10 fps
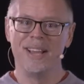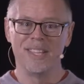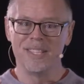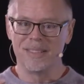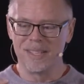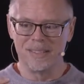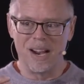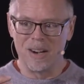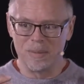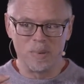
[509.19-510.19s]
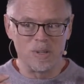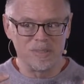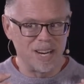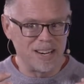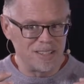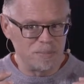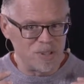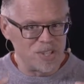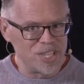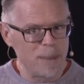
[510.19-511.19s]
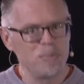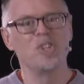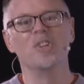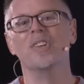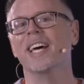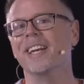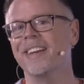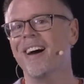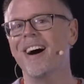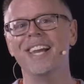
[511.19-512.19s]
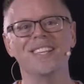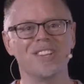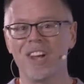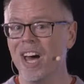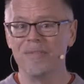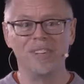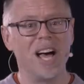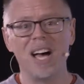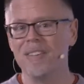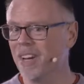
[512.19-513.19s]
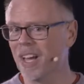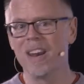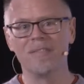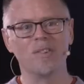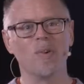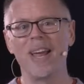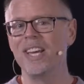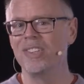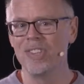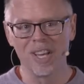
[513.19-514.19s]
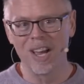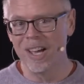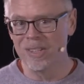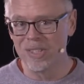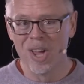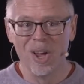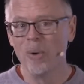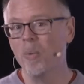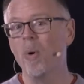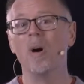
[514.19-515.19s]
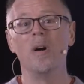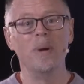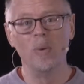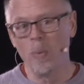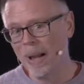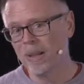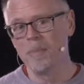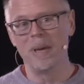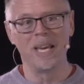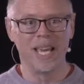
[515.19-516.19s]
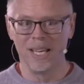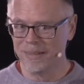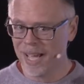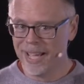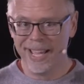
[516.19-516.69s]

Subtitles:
our perception that God is a God of love and a God of grace and a God is warm and welcoming and